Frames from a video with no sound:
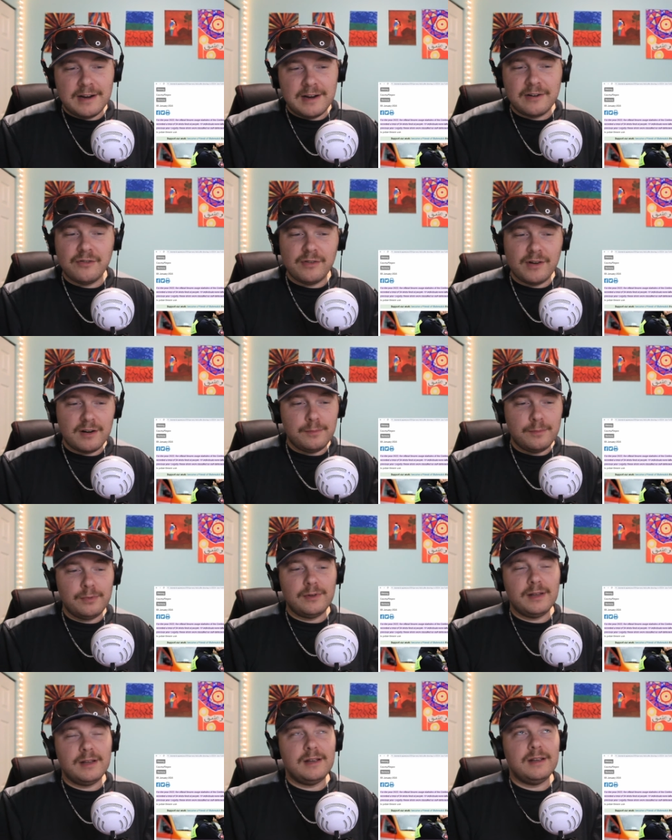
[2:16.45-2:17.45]

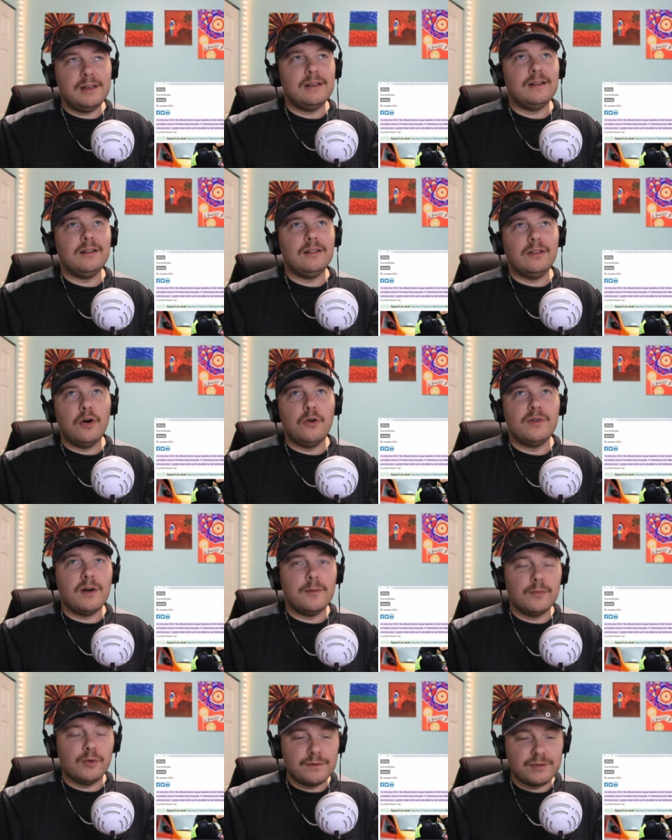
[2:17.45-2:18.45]
incredibly low
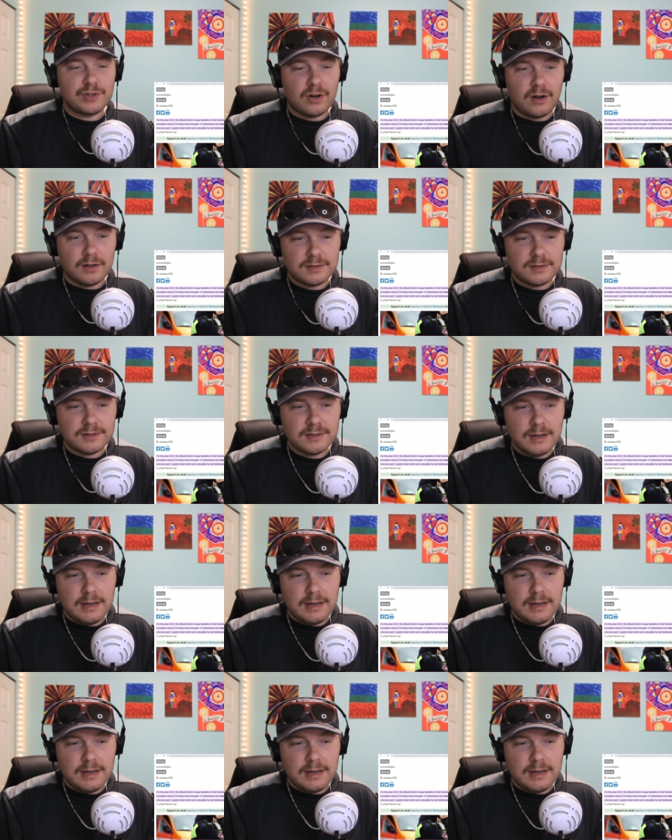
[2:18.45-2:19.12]
number of shots.